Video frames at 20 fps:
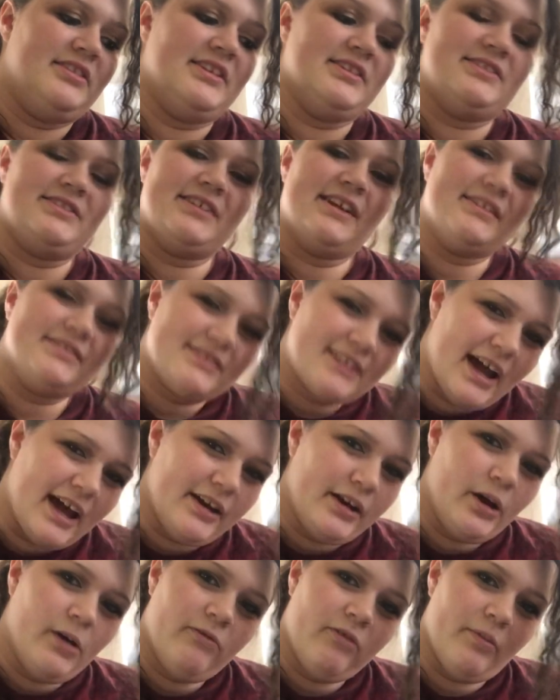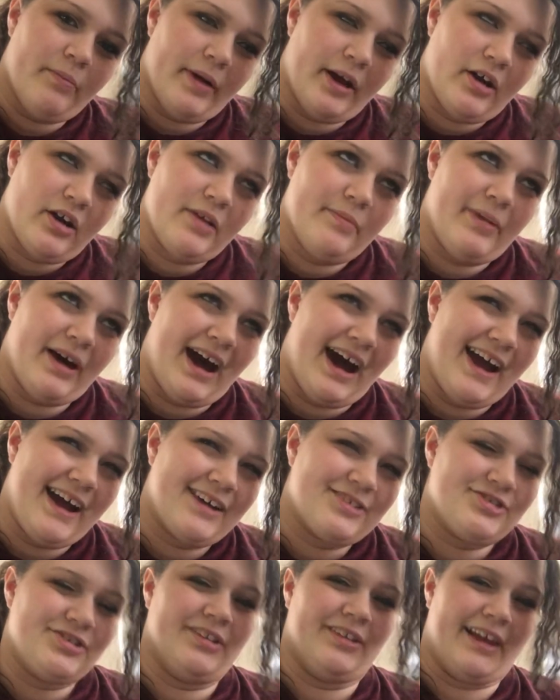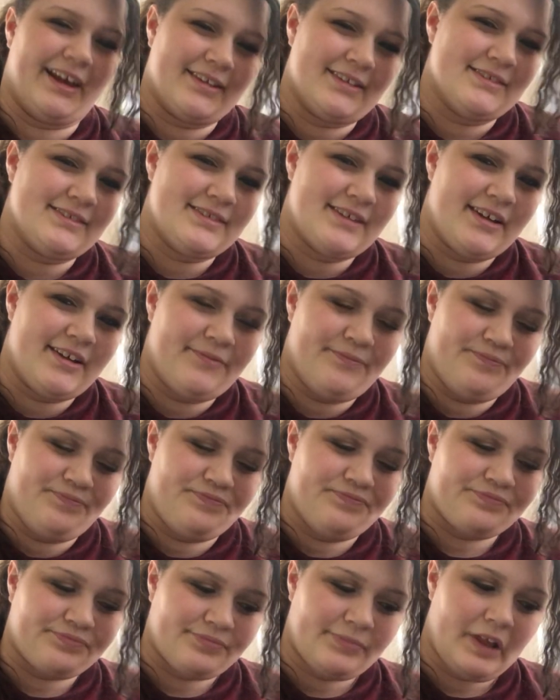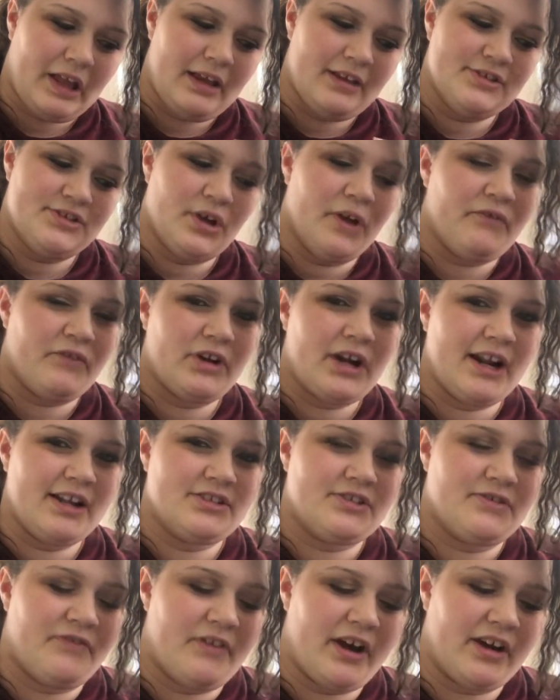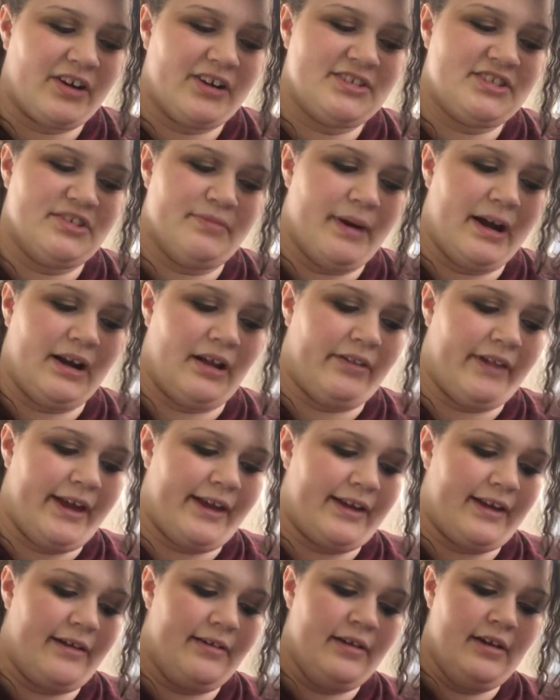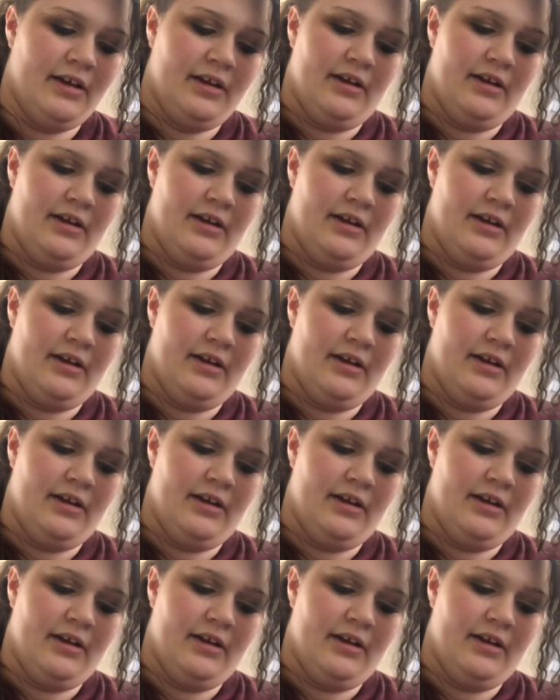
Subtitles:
The scent's kind of overbearing, but I actually like the scent. So if you're not into fragrance, you might not like it.